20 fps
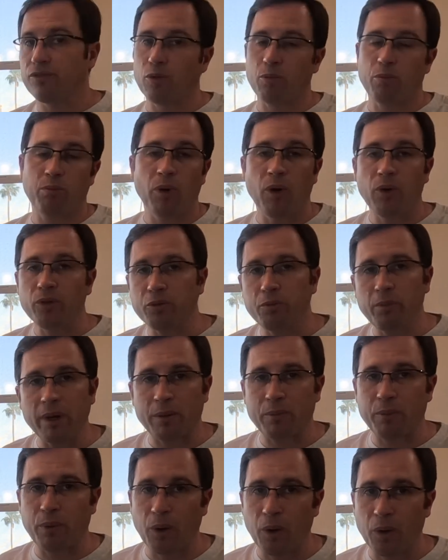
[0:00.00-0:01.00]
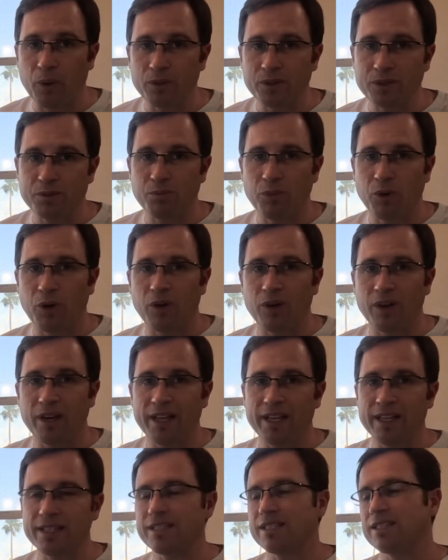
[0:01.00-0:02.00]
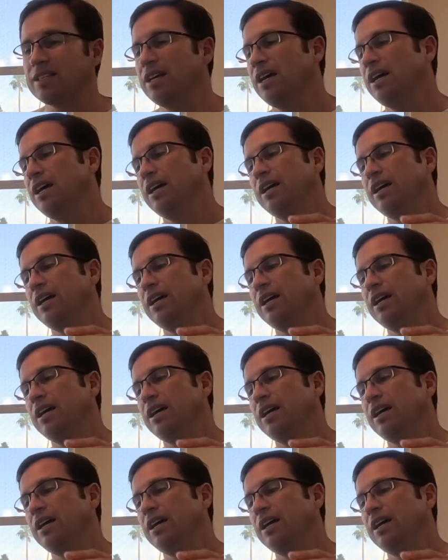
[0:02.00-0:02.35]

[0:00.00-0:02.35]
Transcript: for both Mac Pros, more or less,